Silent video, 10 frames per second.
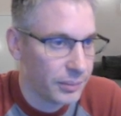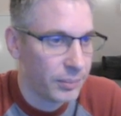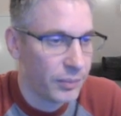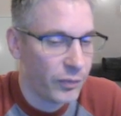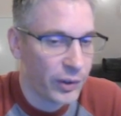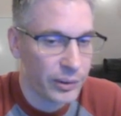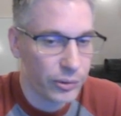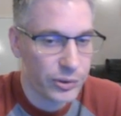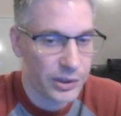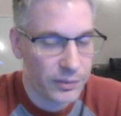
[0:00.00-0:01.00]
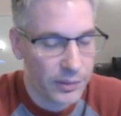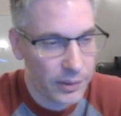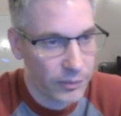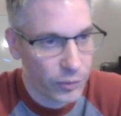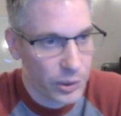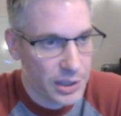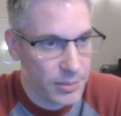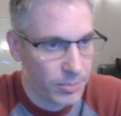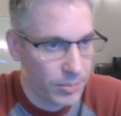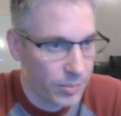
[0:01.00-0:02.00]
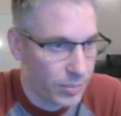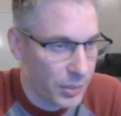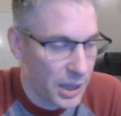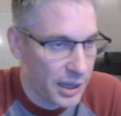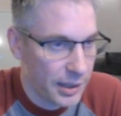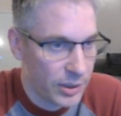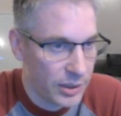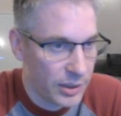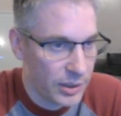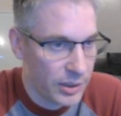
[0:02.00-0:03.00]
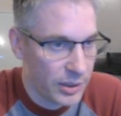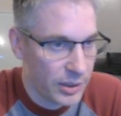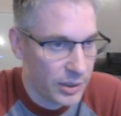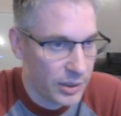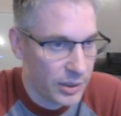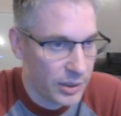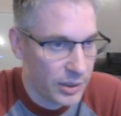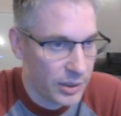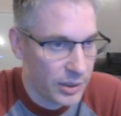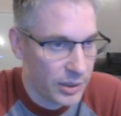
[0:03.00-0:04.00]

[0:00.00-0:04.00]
very lucid, free game. It's